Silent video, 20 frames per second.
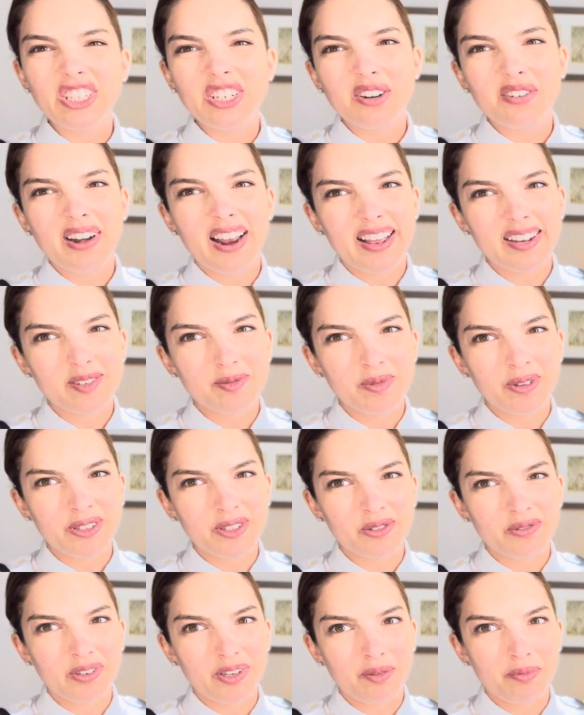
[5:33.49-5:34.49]
don't ask me.
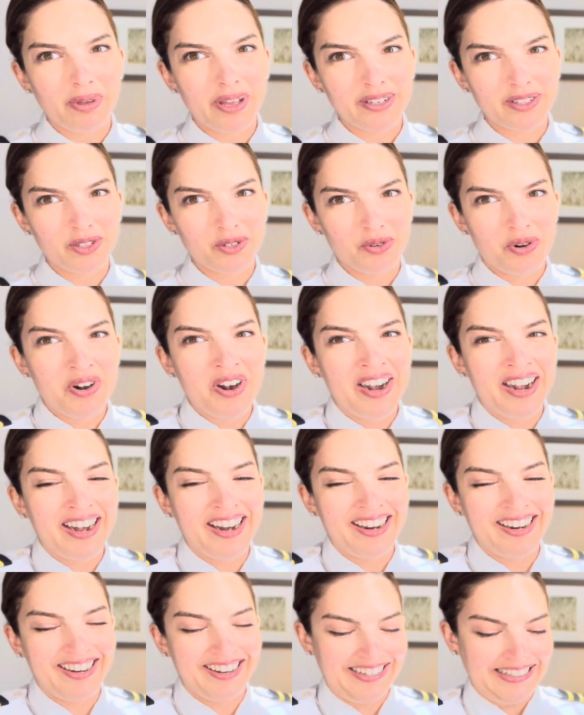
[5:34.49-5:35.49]
It's a really bad
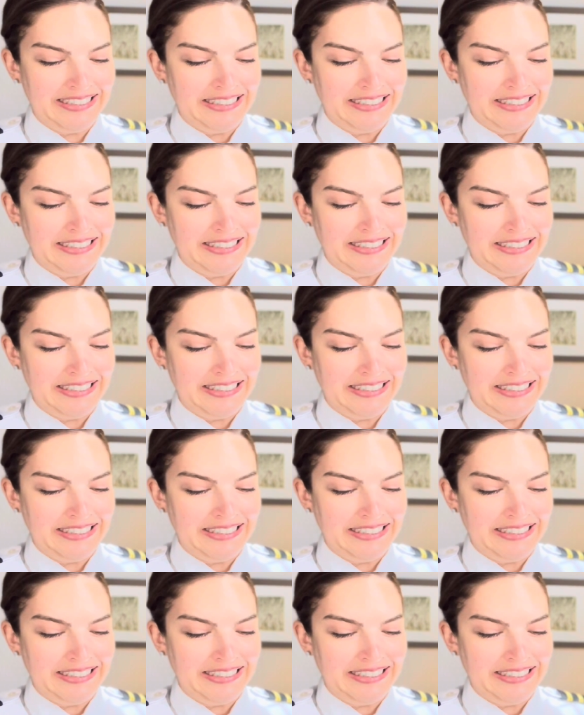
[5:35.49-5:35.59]
story.